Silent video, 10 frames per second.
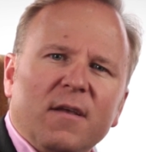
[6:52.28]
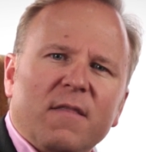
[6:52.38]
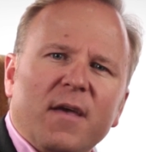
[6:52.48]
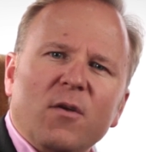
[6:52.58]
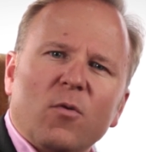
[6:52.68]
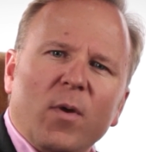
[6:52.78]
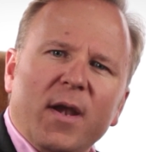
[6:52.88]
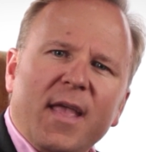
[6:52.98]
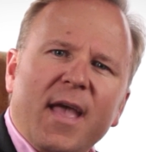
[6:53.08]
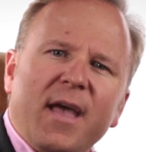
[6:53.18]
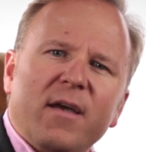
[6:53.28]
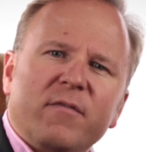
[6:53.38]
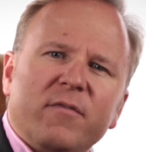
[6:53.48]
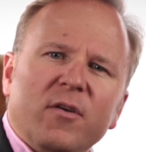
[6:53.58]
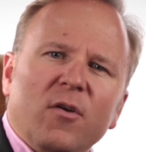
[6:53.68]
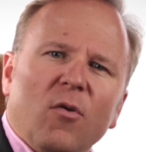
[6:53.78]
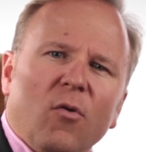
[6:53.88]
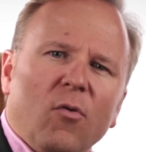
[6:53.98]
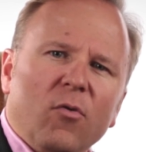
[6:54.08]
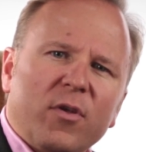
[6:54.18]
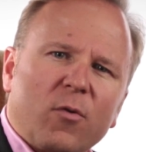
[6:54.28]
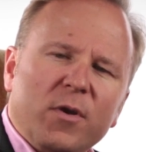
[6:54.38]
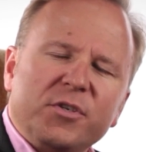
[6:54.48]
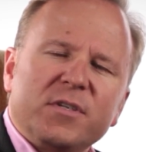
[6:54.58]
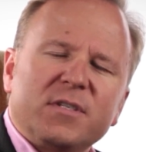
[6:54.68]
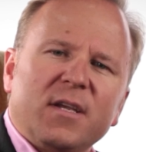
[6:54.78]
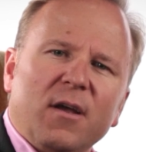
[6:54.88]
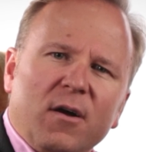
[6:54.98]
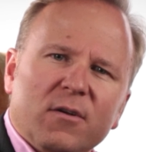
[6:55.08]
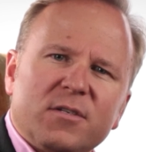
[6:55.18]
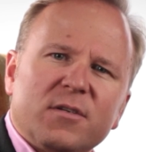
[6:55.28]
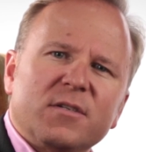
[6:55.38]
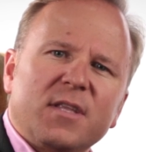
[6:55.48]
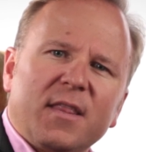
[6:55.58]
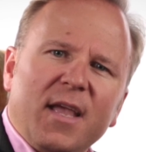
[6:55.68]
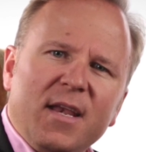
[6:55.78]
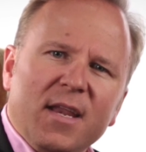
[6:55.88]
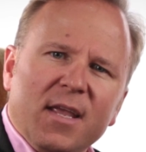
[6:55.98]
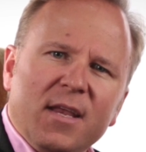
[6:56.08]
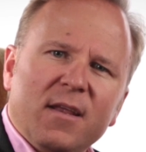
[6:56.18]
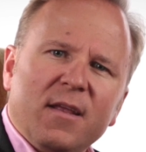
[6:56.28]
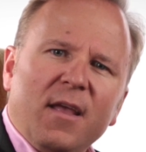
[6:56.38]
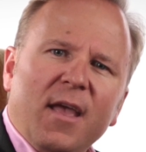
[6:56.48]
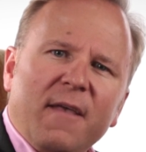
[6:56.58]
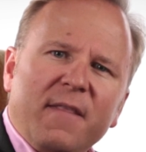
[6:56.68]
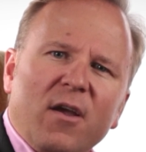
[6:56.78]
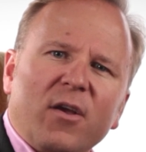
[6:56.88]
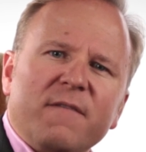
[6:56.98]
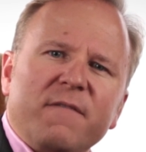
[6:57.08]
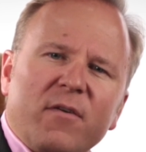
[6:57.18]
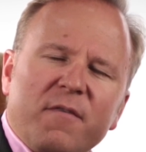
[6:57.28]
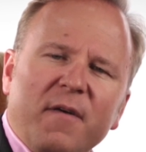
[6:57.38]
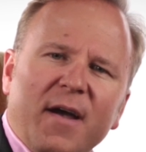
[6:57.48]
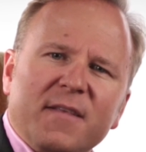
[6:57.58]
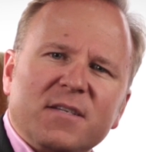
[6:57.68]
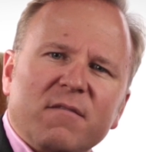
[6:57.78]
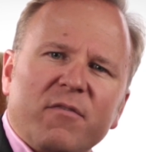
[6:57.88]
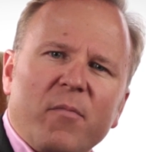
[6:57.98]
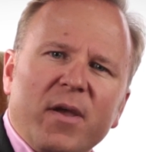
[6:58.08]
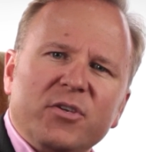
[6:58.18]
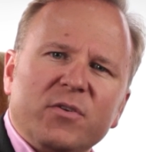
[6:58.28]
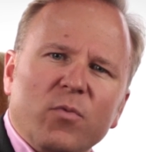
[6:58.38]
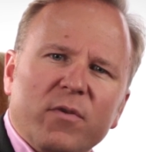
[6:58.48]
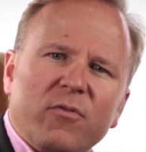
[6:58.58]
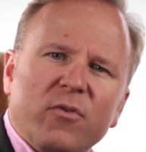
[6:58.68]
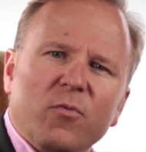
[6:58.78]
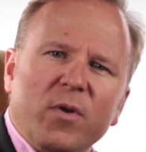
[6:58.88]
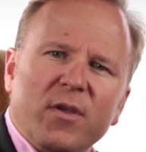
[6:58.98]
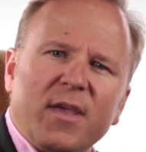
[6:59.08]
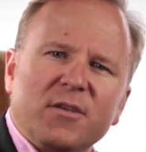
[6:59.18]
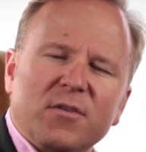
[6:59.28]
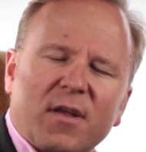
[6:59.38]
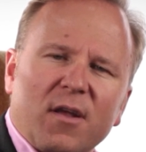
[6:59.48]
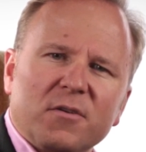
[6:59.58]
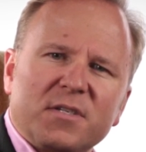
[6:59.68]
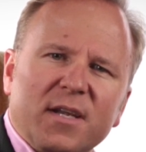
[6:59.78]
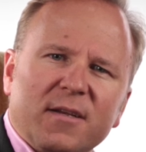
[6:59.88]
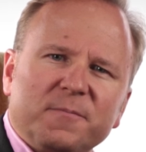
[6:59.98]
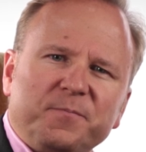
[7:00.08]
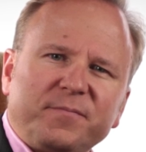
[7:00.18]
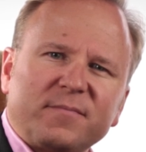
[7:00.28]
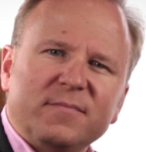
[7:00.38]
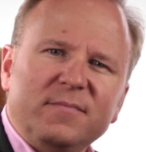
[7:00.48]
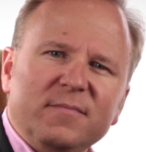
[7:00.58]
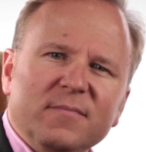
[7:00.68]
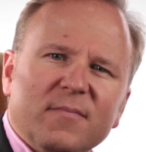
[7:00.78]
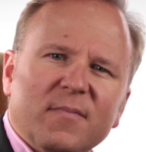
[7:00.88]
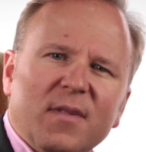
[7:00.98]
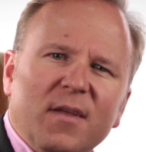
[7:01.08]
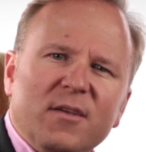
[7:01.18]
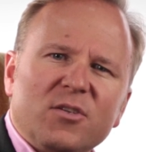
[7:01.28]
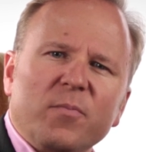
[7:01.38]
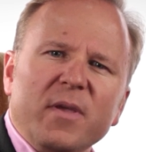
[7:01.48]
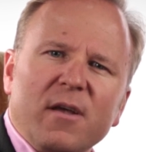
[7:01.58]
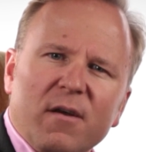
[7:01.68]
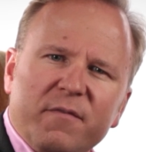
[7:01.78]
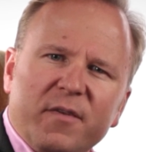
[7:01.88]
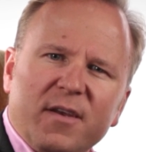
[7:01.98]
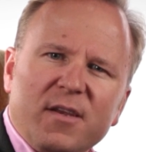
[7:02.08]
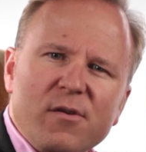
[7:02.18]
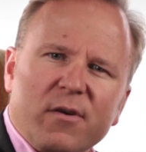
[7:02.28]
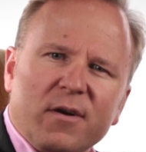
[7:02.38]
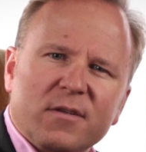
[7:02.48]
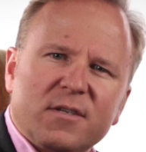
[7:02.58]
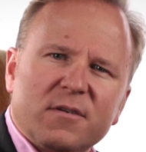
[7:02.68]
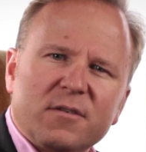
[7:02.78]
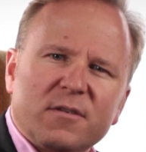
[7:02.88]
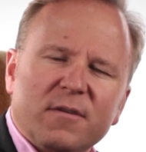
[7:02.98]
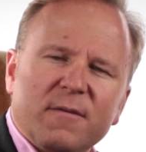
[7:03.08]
They already have all the questions and answers that they need, and they are going to verify this information with you when you get to the consulate. So be confident in your answers.